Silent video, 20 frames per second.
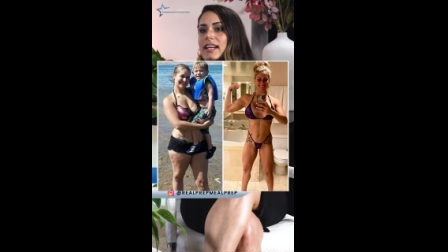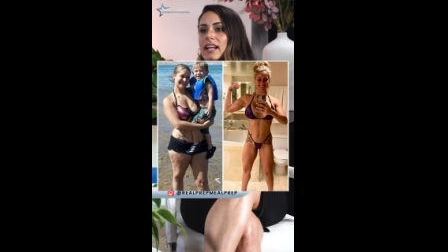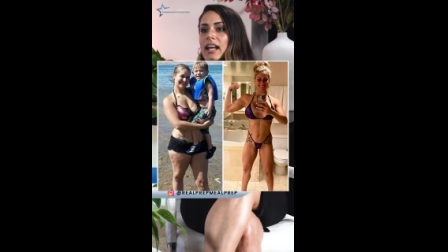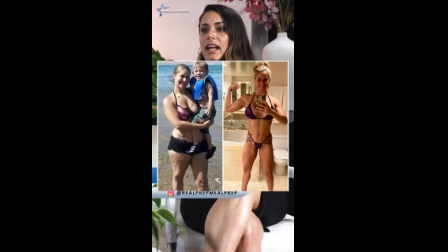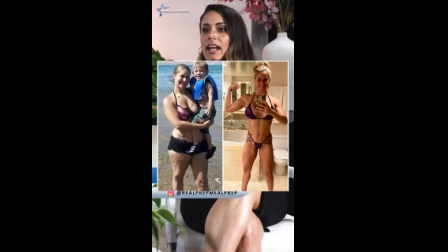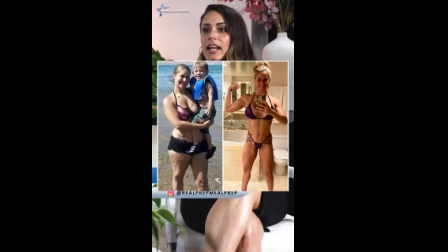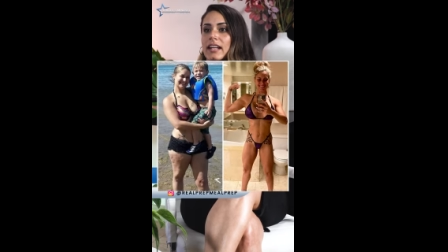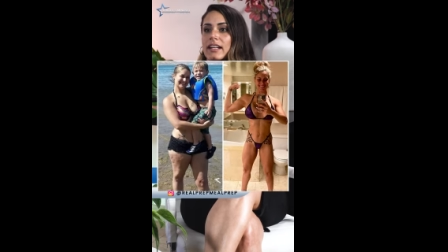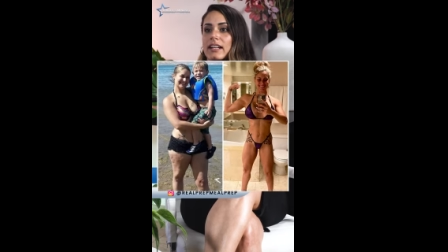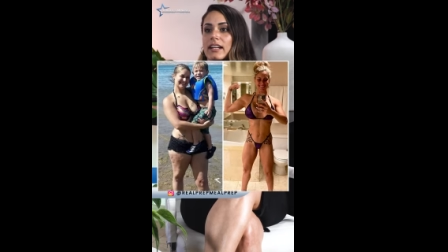
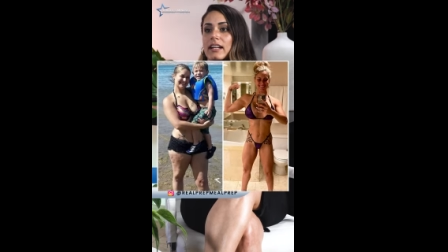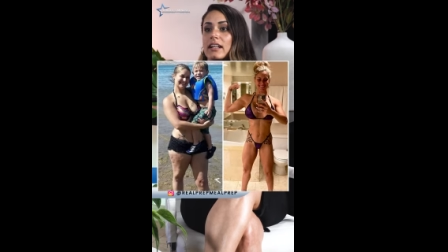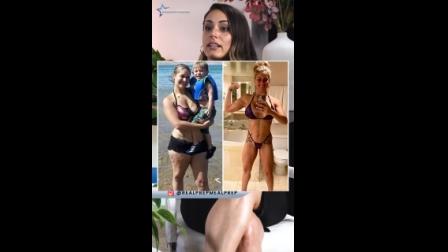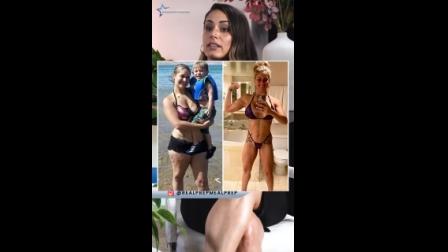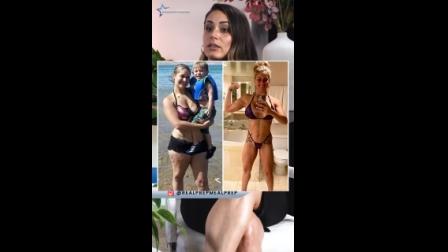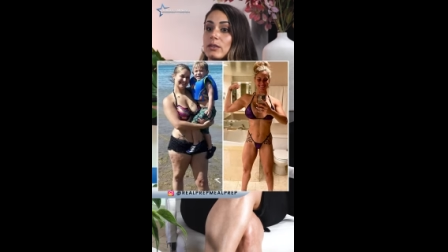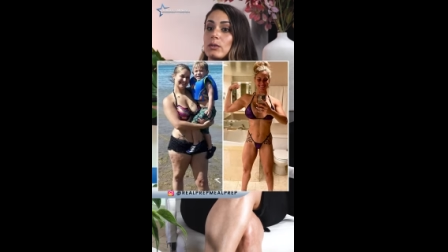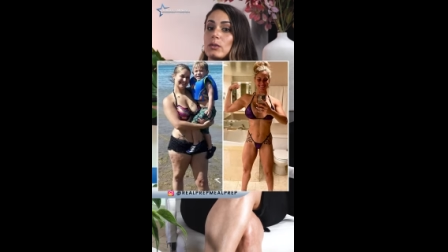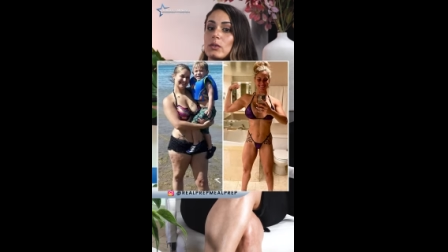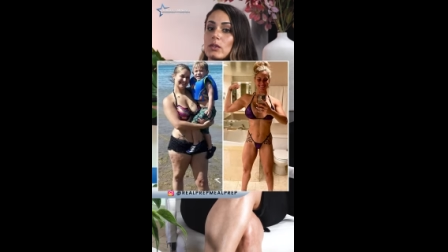and I
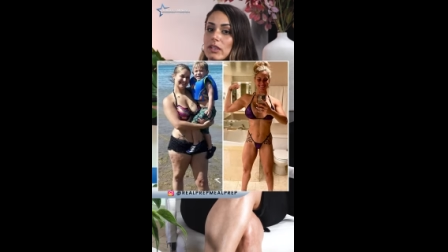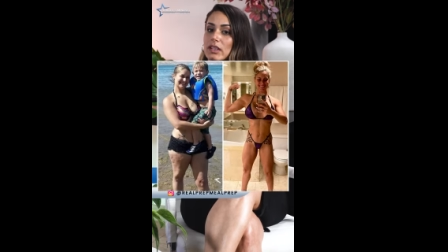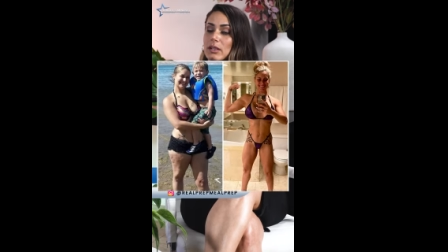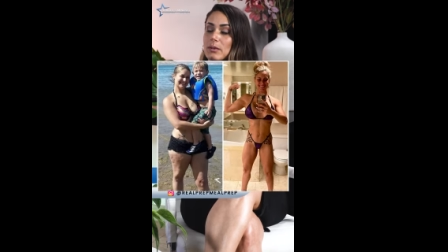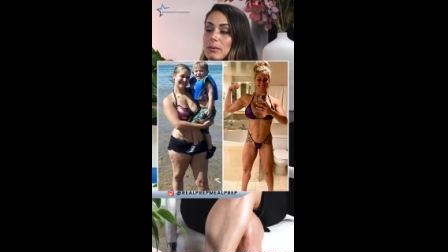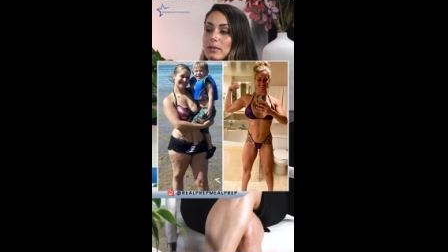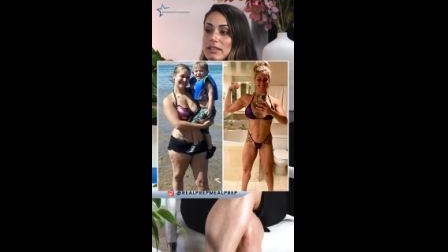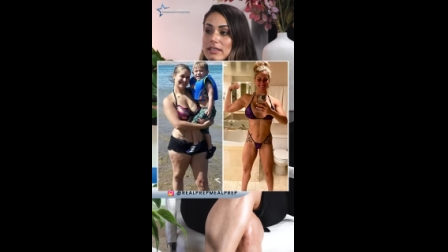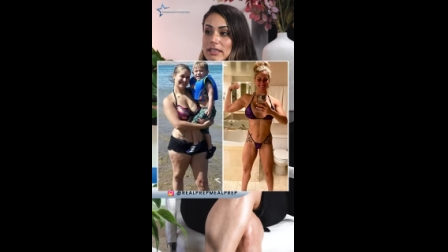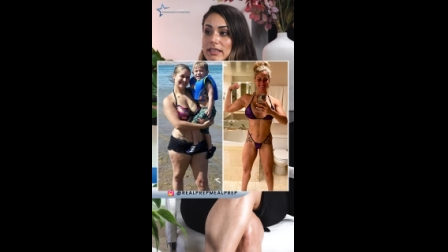knew that I
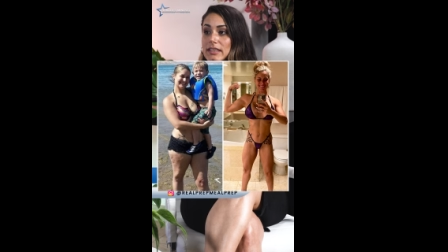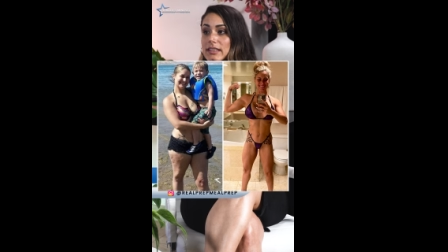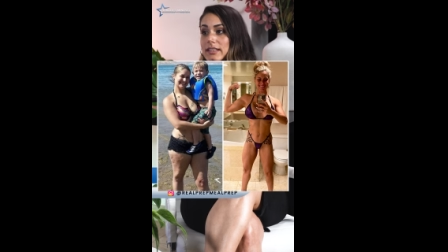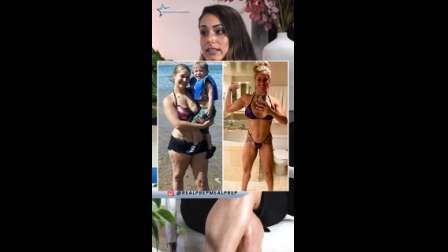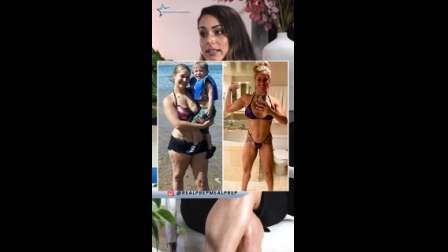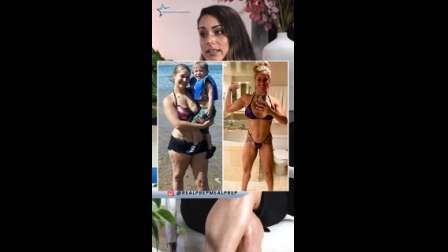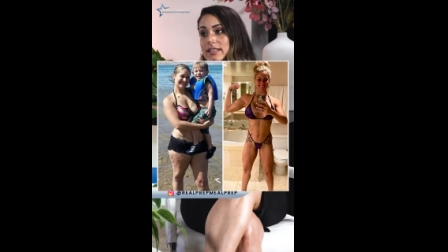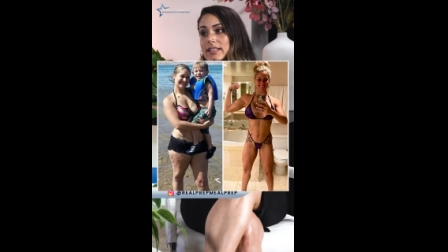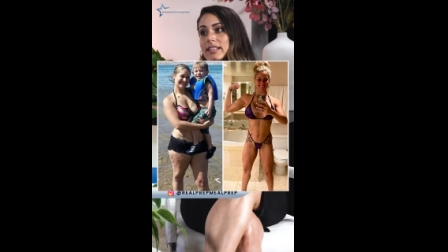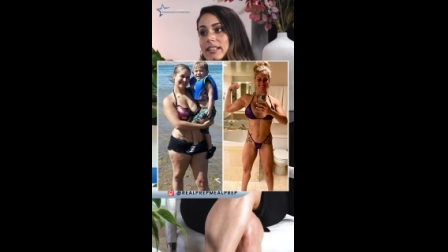was
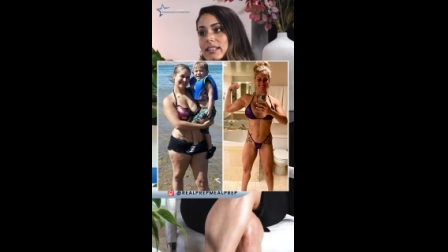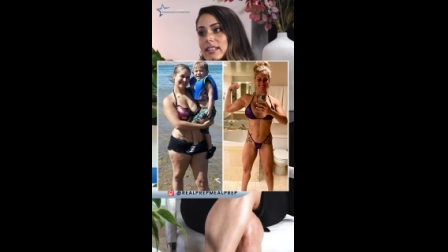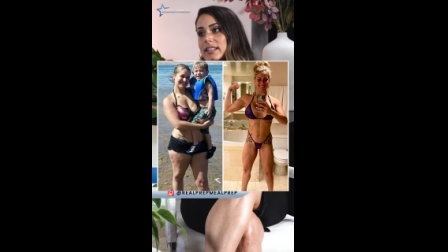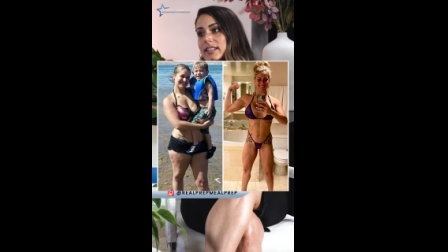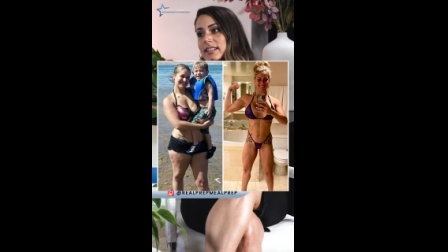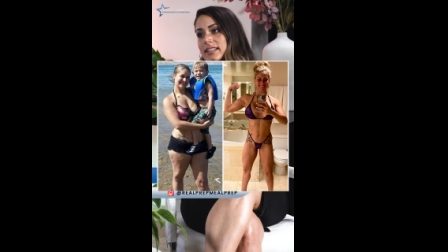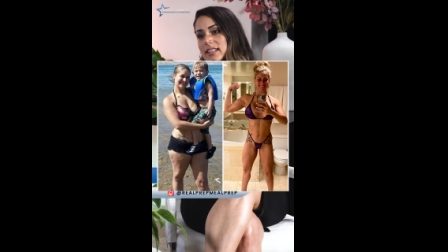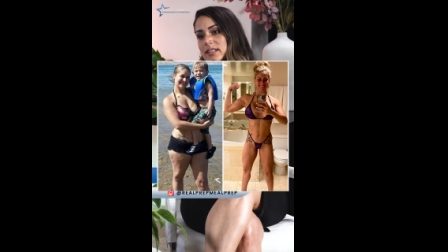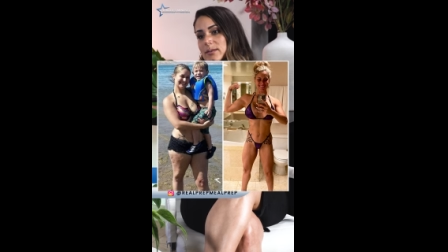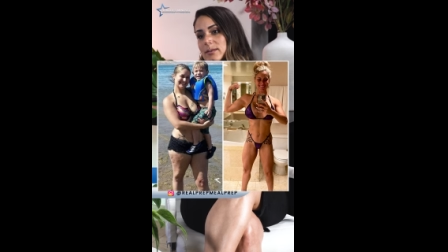getting thick,
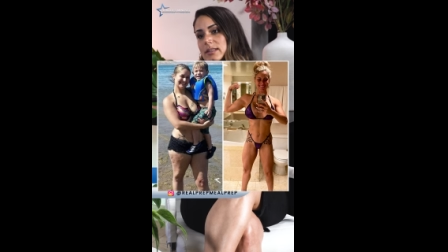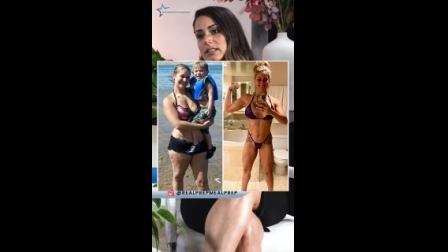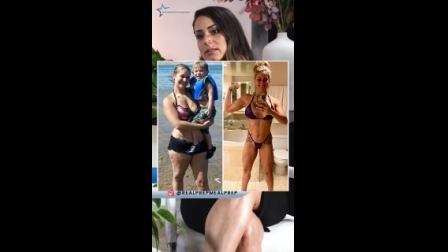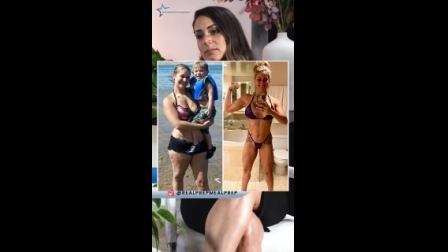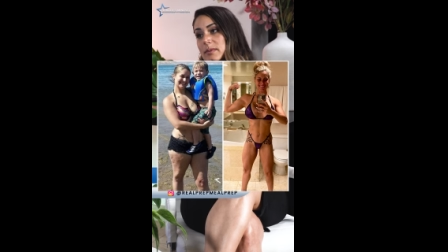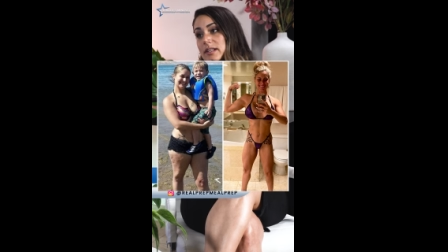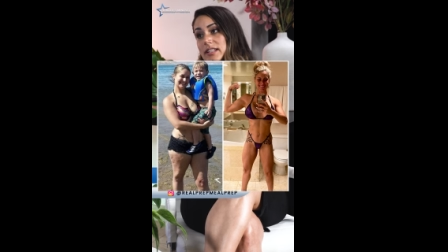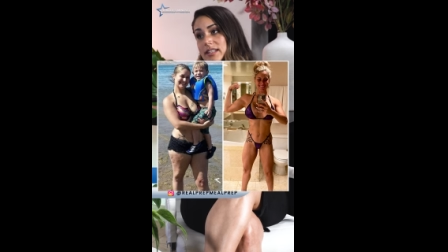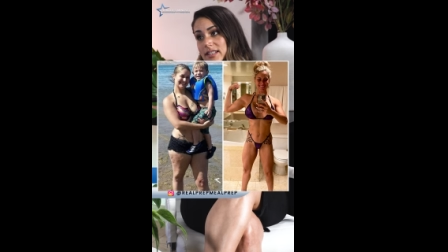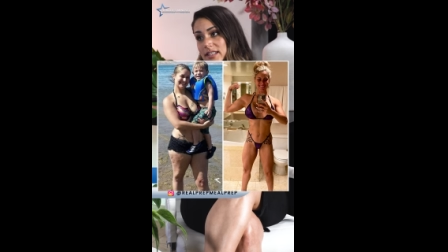and I was
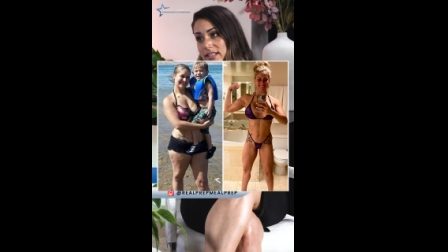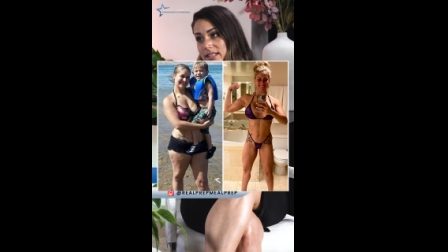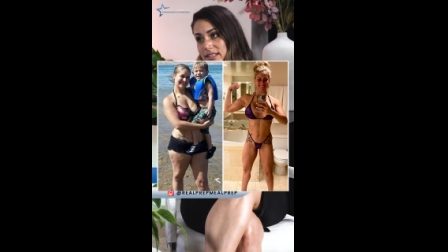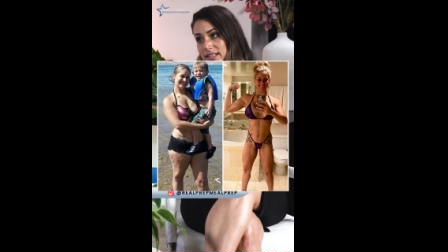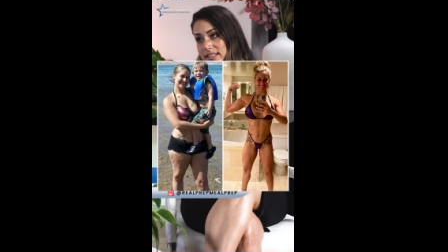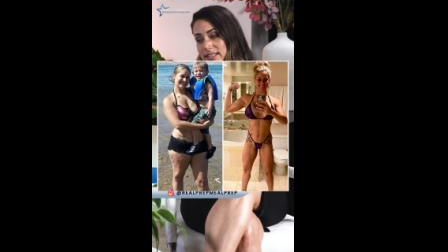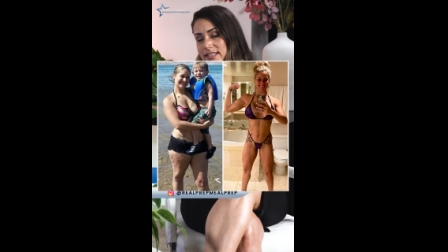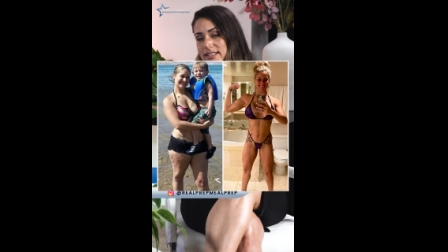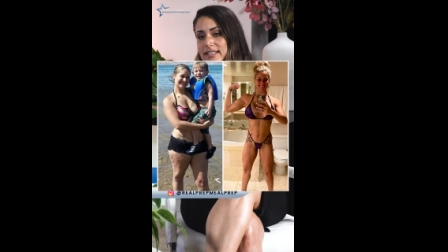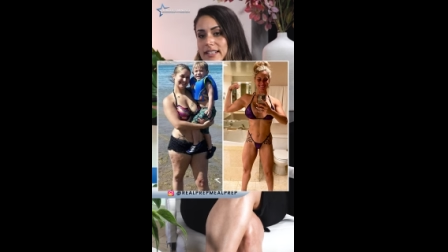my
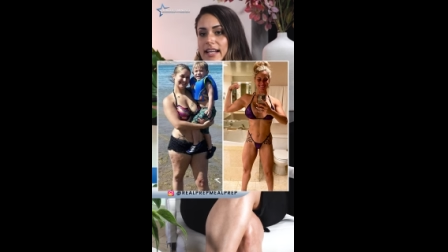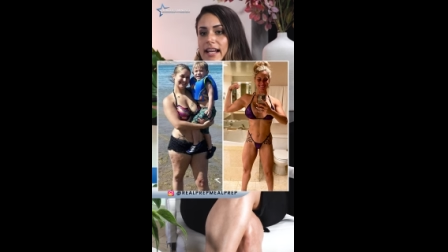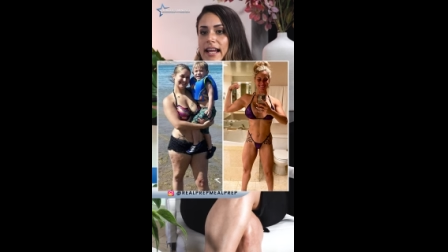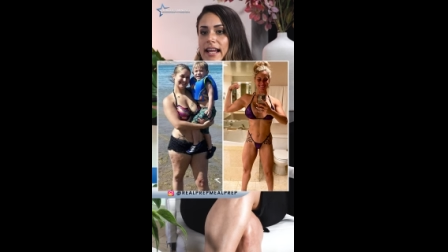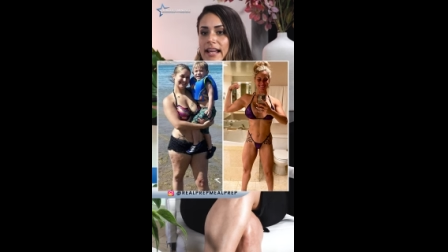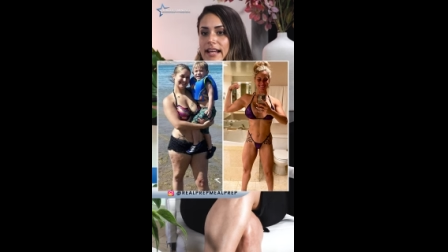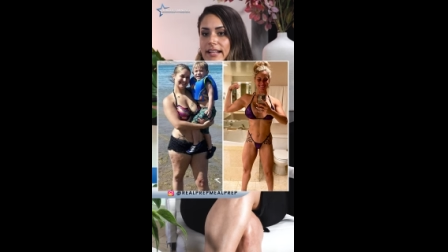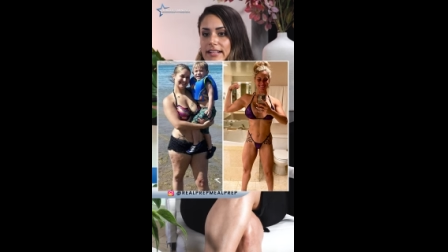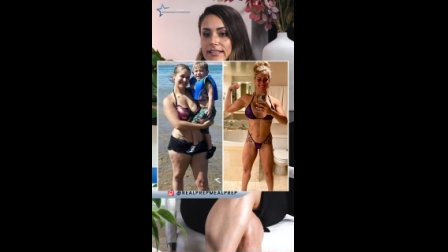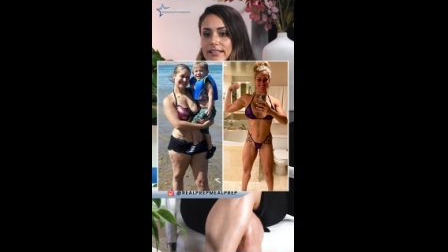thickest,
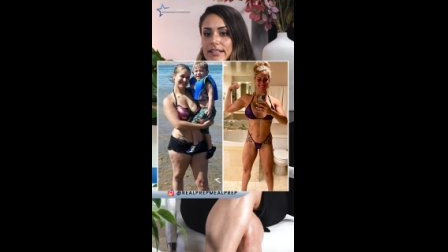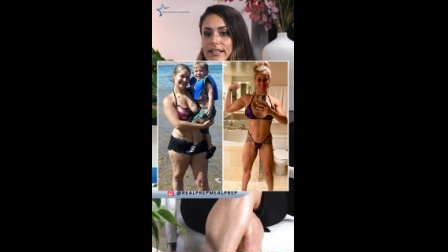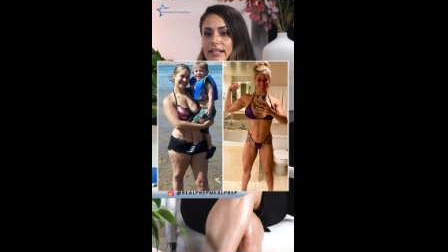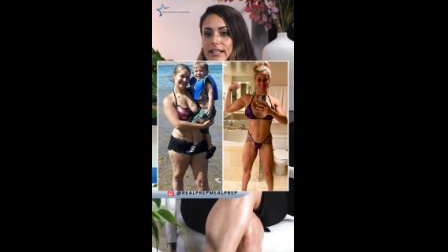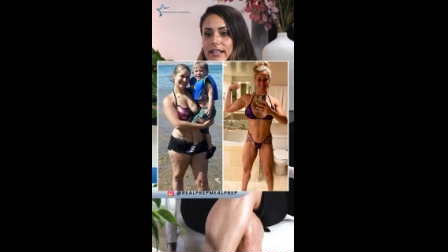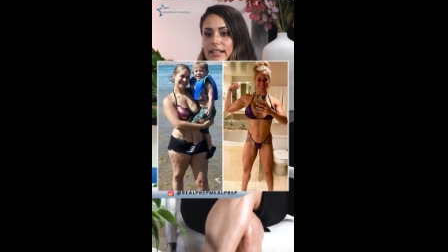and